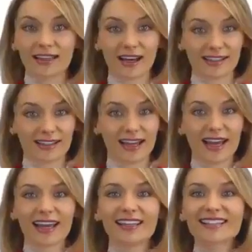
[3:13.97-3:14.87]
Yes.
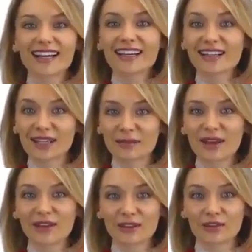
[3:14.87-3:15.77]
Inside
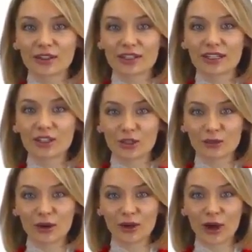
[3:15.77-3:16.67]
ClickBank University
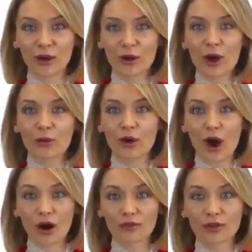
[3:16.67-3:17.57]
2.0, we're
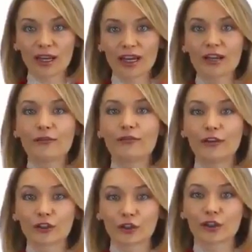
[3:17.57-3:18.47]
offering an
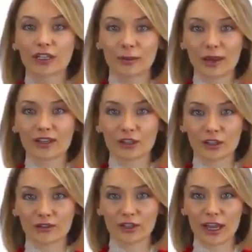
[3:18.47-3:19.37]
official ClickBank
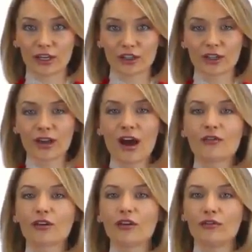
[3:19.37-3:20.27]
certification
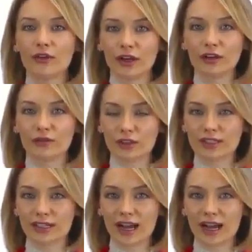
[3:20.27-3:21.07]
for the very first